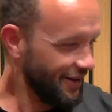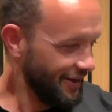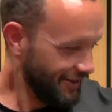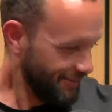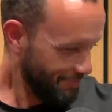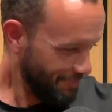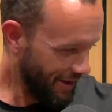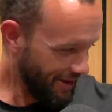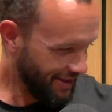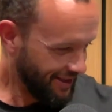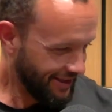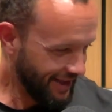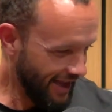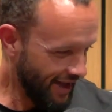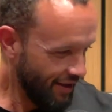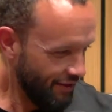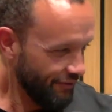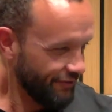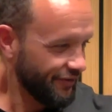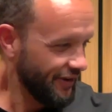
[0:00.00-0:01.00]

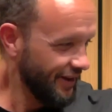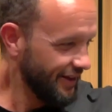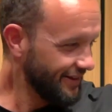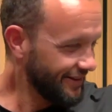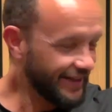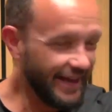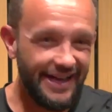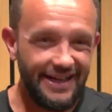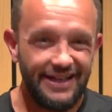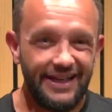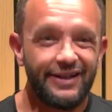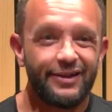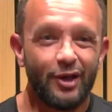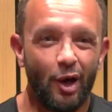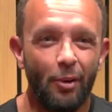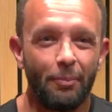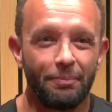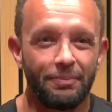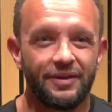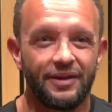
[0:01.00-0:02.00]
myself, Daley
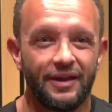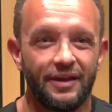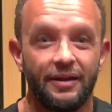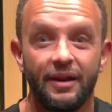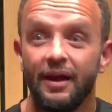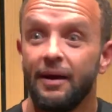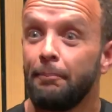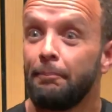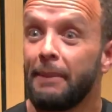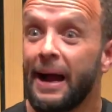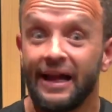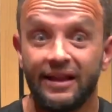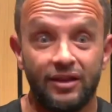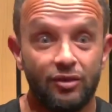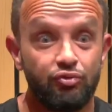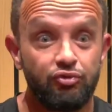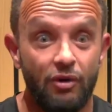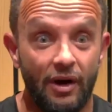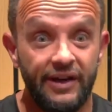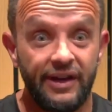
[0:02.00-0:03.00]
Thompson. Matt's
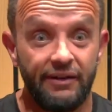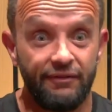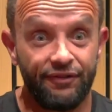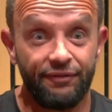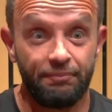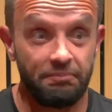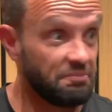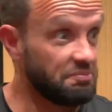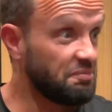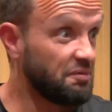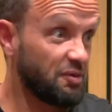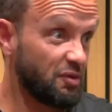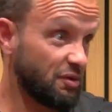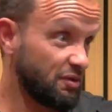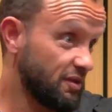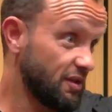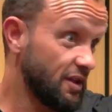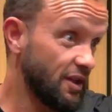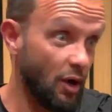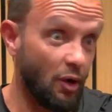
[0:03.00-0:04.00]
running,
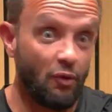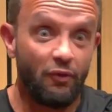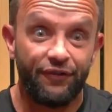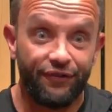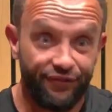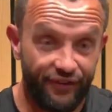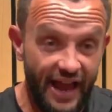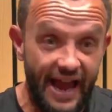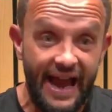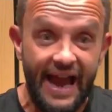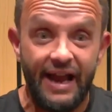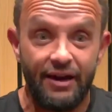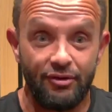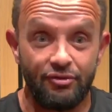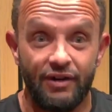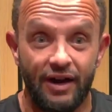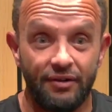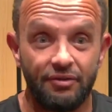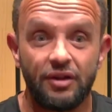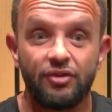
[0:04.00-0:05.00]
flat out
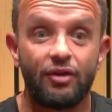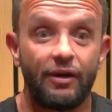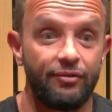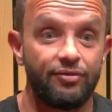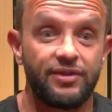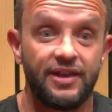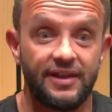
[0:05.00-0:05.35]
round the track. It was the